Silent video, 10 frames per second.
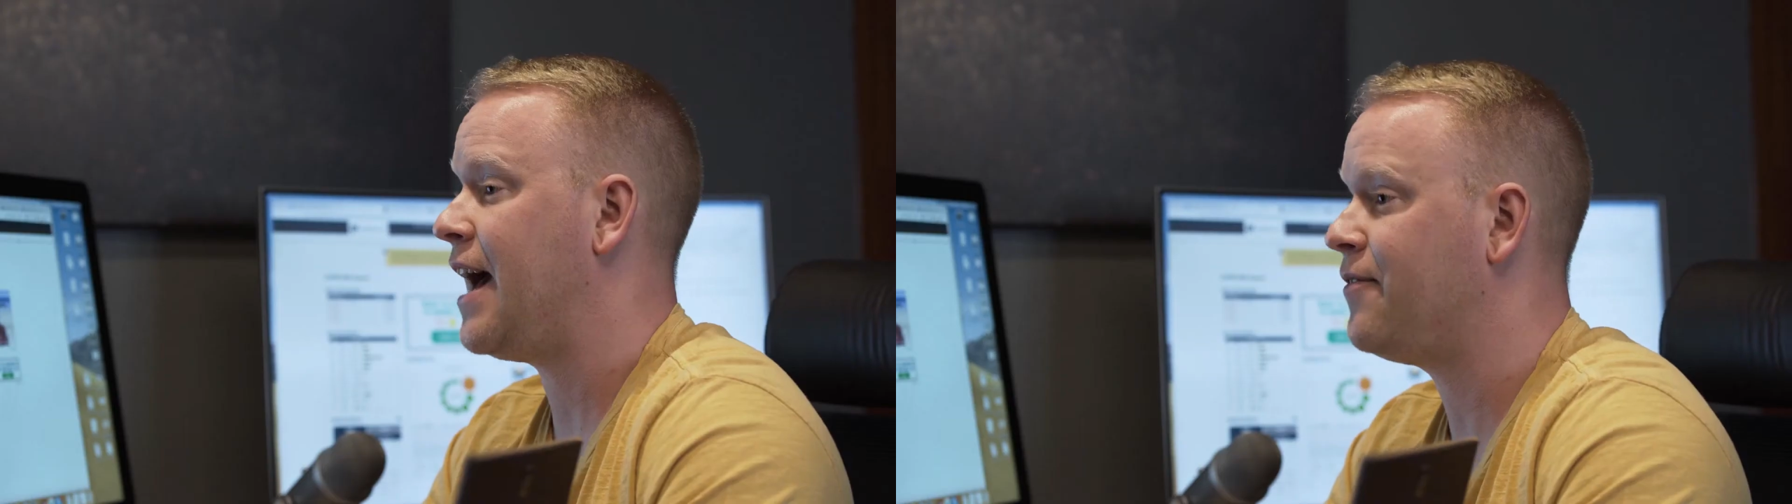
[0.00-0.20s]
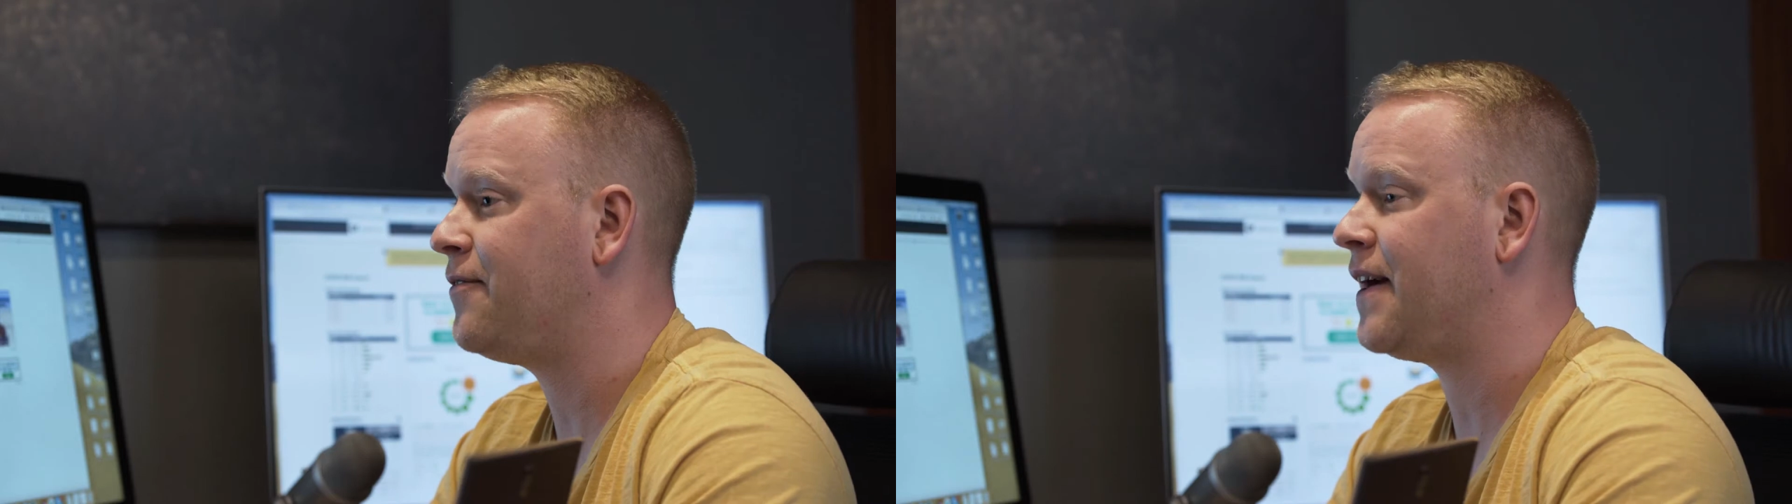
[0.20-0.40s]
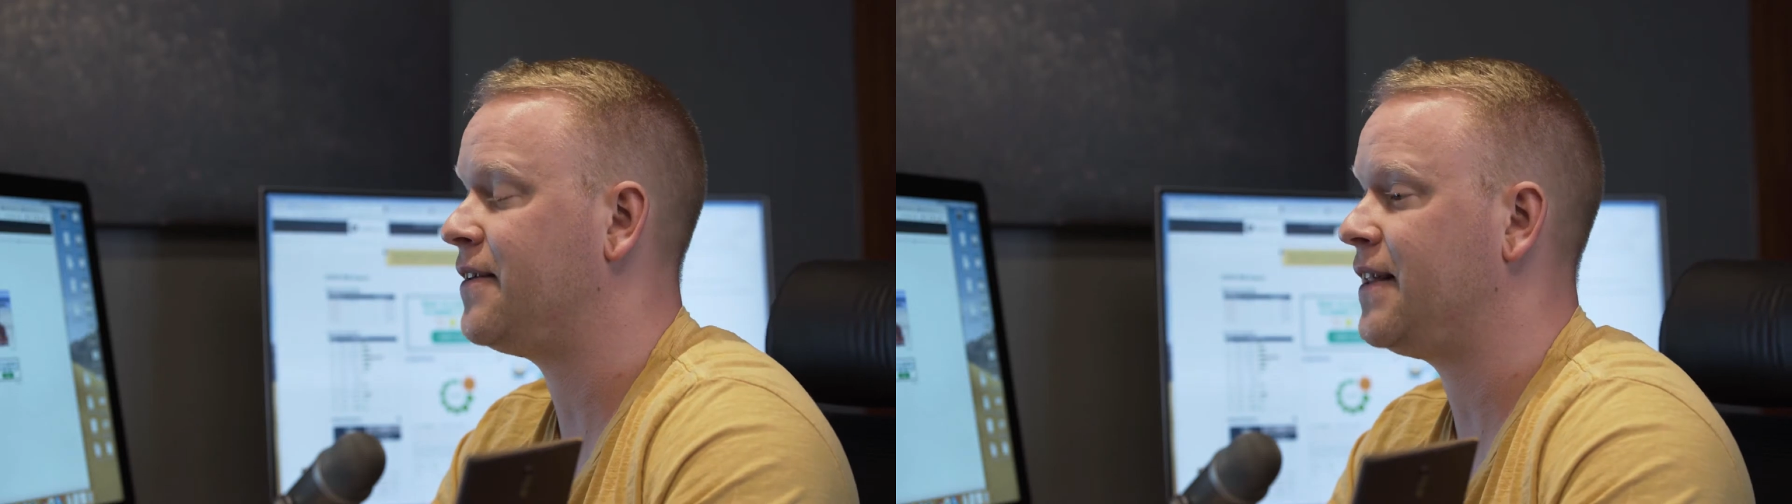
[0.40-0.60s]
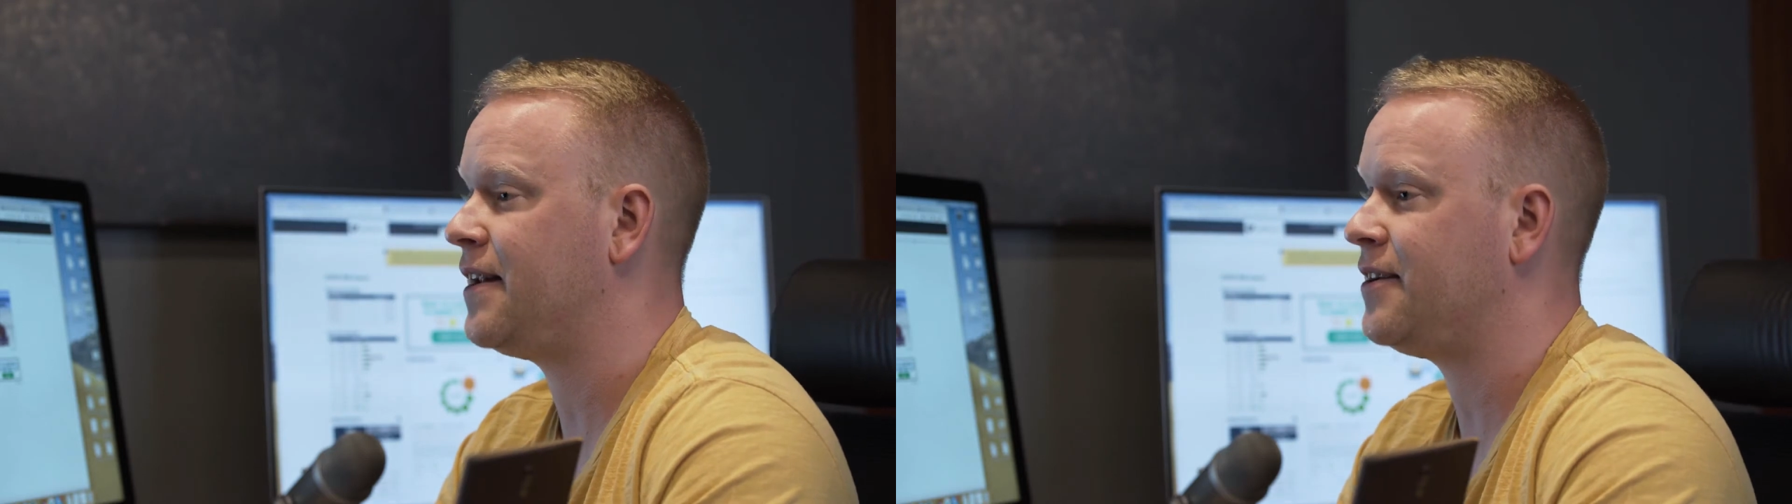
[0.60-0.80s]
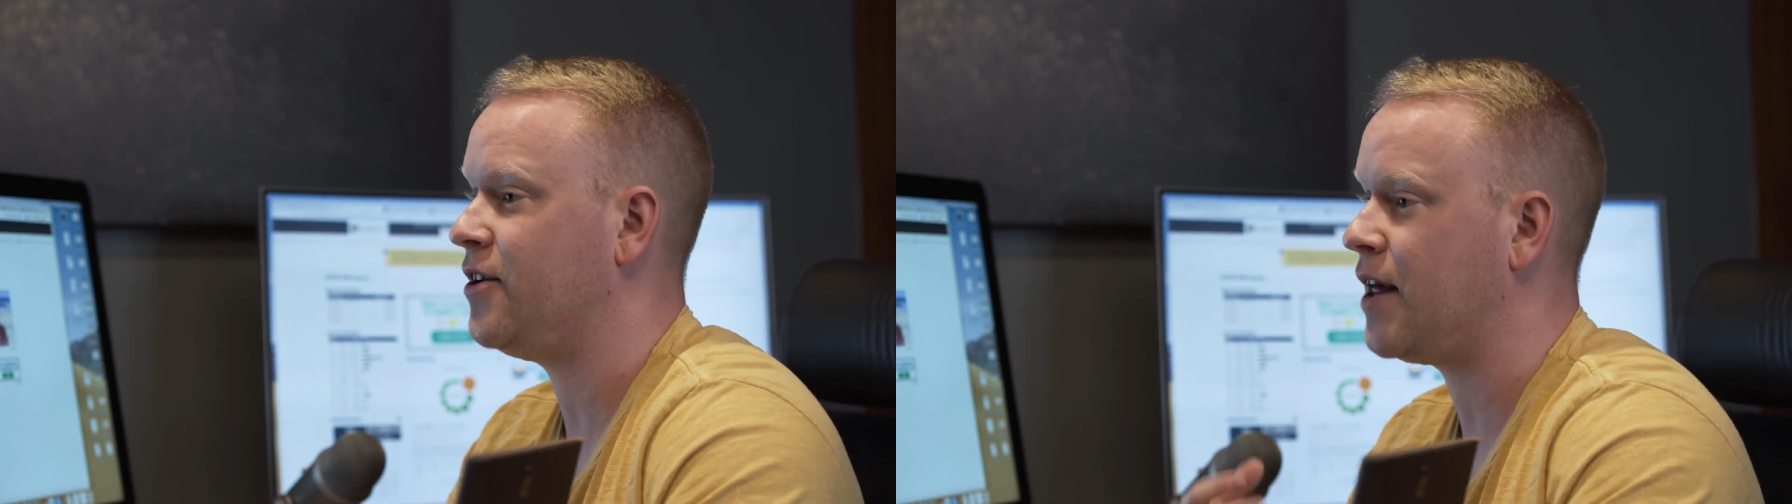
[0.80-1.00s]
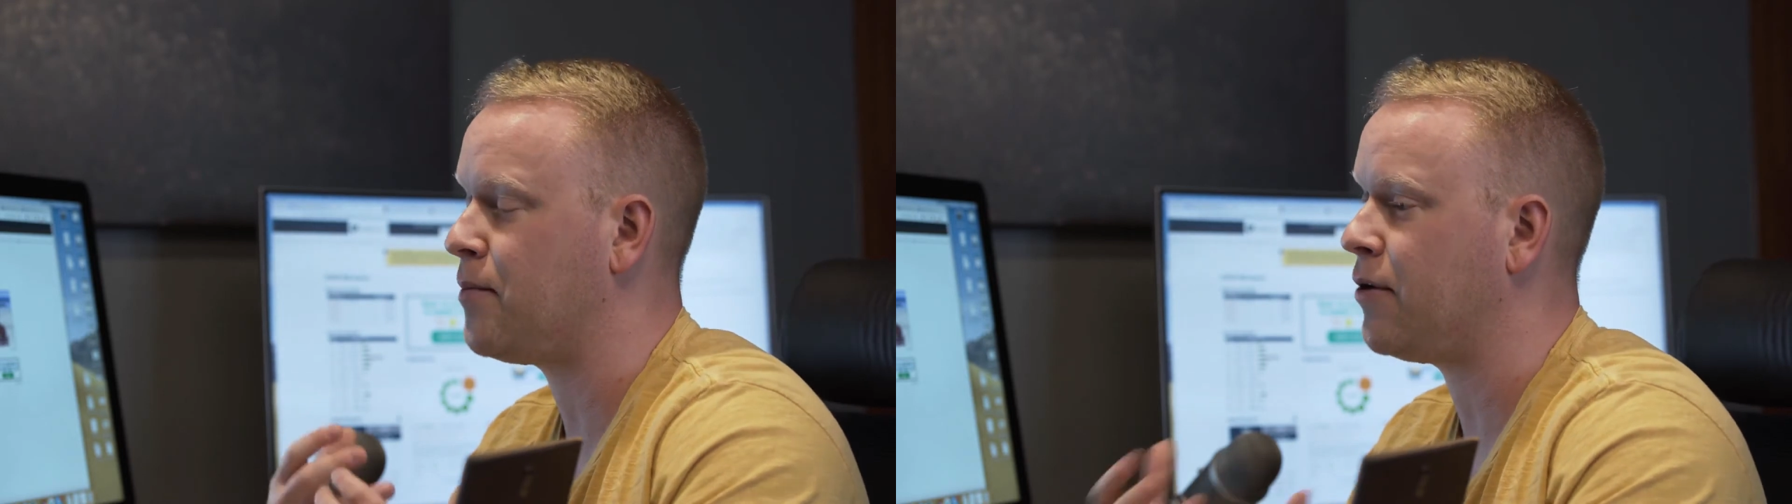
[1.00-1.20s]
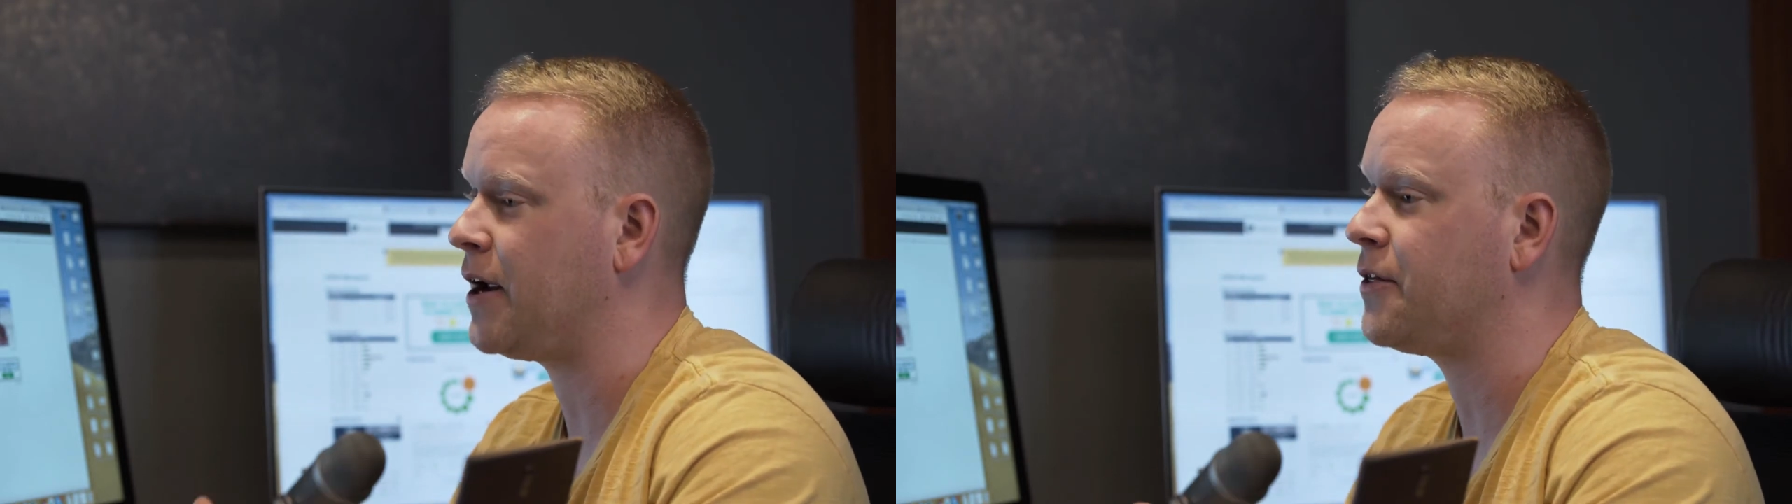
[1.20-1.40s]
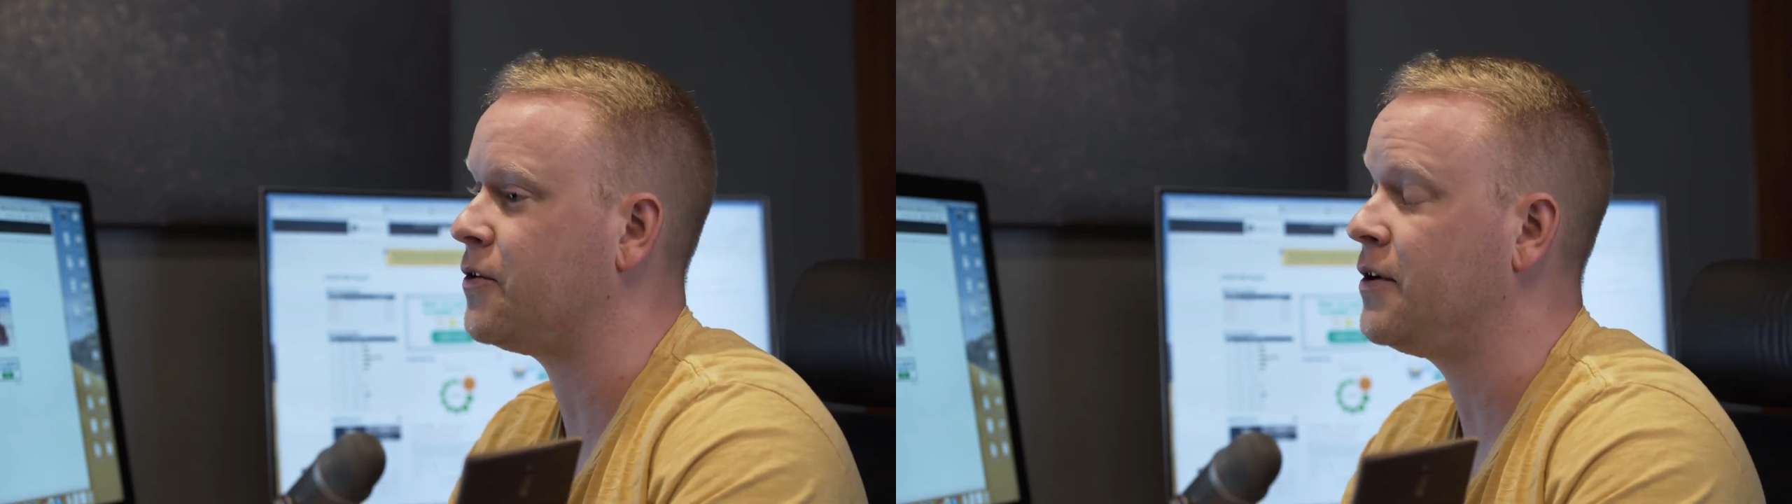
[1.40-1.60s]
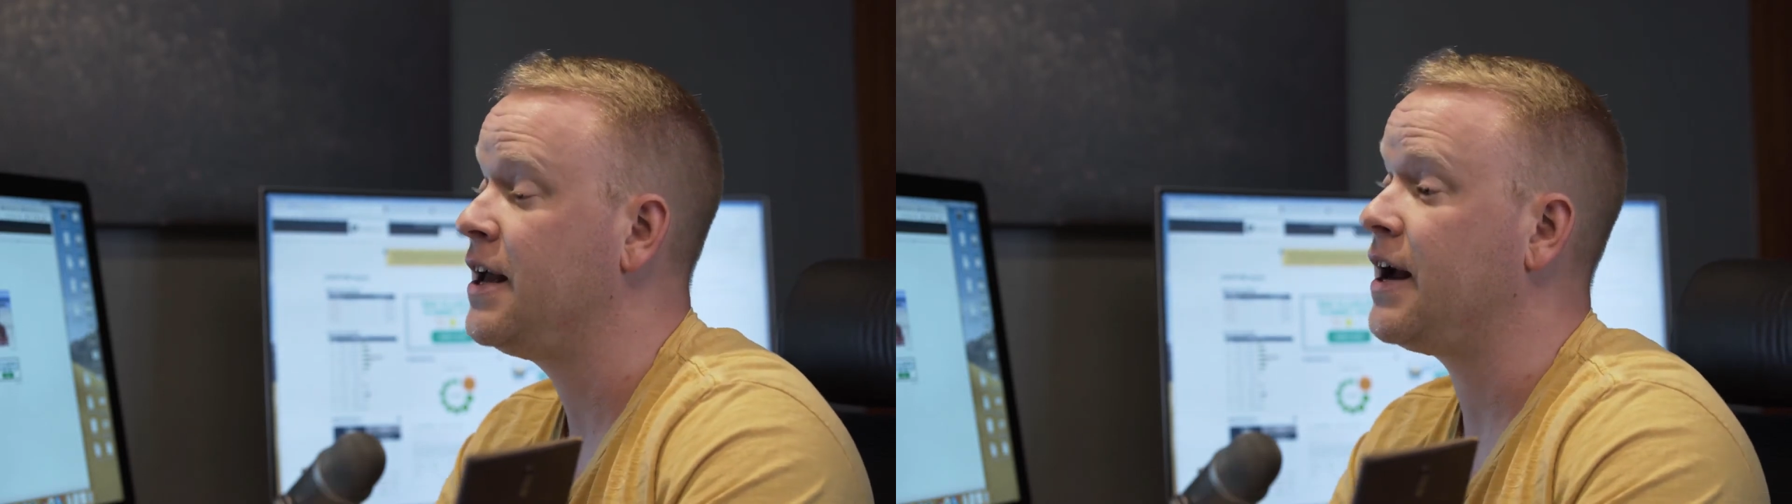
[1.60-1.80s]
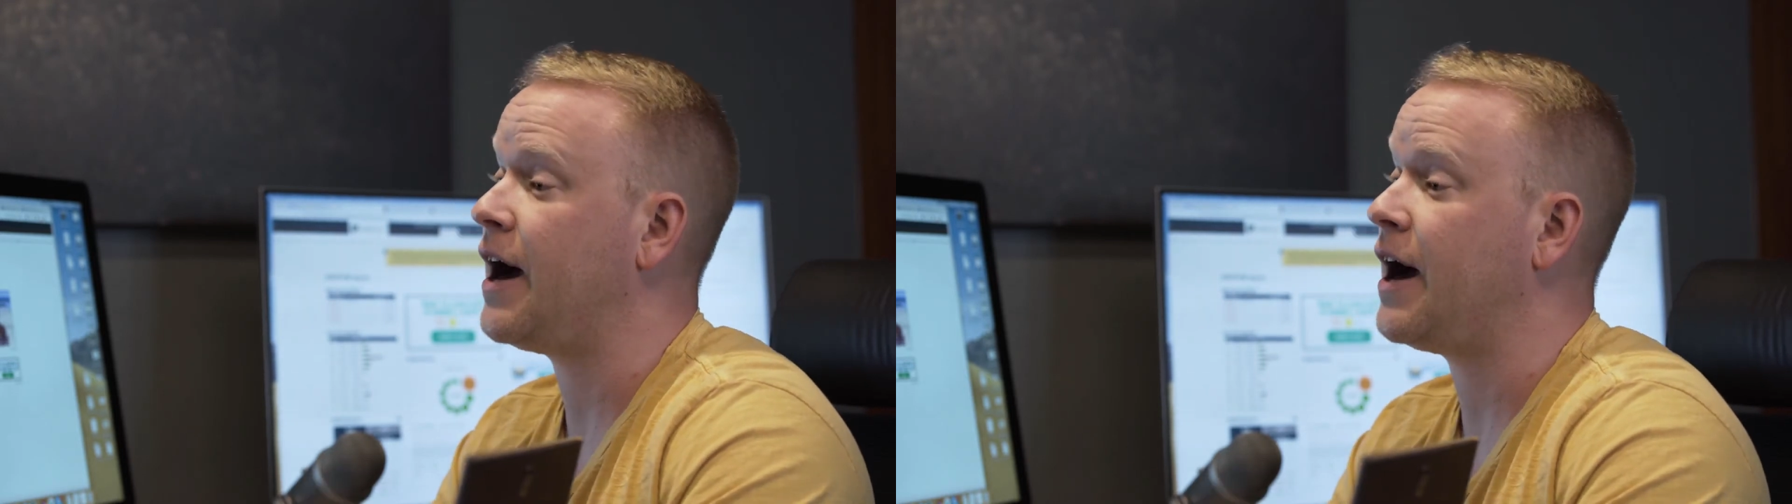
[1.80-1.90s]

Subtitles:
haven't found that, that breakthrough,